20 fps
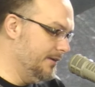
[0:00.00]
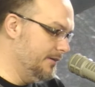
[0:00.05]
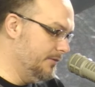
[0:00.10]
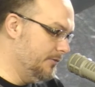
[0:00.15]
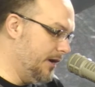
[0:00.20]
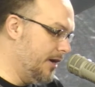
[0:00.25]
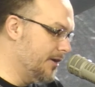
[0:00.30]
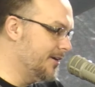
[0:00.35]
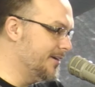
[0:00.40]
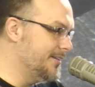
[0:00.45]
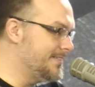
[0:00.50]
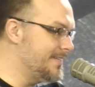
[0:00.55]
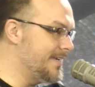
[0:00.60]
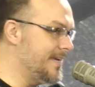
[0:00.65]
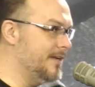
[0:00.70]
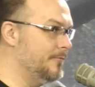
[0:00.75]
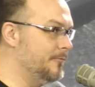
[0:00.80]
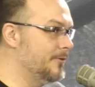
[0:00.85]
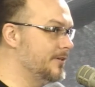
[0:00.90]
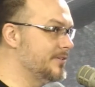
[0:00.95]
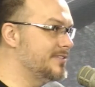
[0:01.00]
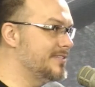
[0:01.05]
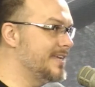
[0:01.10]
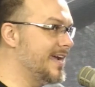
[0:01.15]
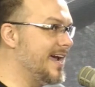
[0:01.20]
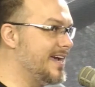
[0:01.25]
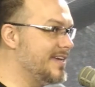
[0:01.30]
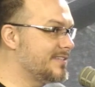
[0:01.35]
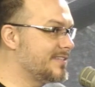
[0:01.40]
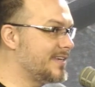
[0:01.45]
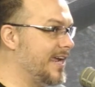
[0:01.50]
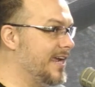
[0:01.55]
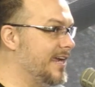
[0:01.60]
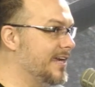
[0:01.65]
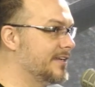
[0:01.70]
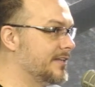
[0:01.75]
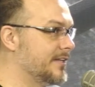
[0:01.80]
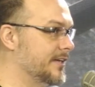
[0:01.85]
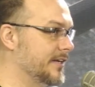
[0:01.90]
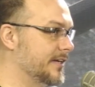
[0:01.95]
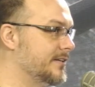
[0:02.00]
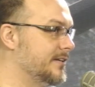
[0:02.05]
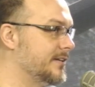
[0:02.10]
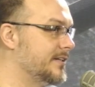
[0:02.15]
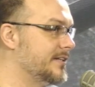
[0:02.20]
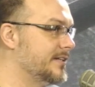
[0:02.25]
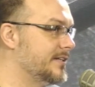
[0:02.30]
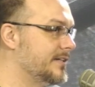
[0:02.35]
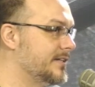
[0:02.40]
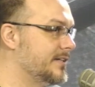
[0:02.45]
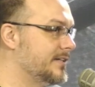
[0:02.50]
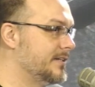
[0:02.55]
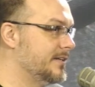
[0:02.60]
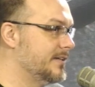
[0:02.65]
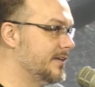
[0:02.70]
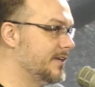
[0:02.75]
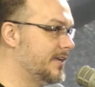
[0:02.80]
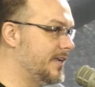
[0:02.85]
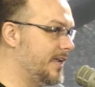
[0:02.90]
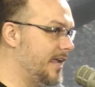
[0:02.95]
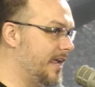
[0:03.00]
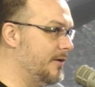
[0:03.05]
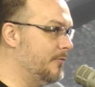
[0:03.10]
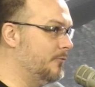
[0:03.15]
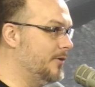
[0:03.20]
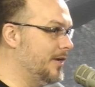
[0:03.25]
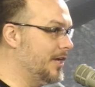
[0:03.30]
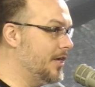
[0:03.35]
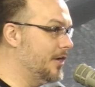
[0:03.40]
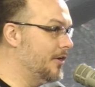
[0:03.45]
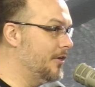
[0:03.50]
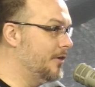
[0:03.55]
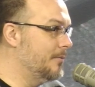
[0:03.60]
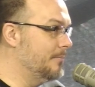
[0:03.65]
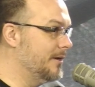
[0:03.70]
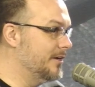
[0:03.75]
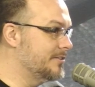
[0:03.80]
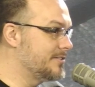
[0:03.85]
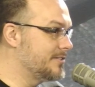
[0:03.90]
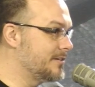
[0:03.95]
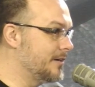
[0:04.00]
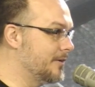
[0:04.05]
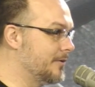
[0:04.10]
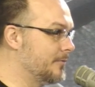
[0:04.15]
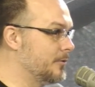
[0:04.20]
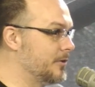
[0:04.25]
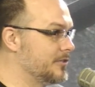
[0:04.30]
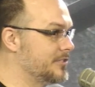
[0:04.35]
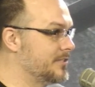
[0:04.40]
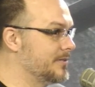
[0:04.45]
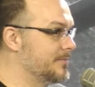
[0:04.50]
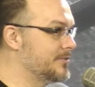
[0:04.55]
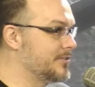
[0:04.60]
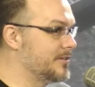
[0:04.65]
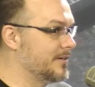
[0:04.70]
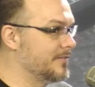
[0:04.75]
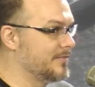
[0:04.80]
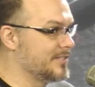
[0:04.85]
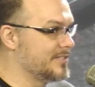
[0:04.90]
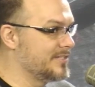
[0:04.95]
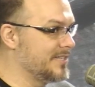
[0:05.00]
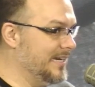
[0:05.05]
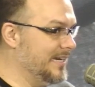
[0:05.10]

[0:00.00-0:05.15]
our intent was to ask Hanlon, can we come and start a worship service at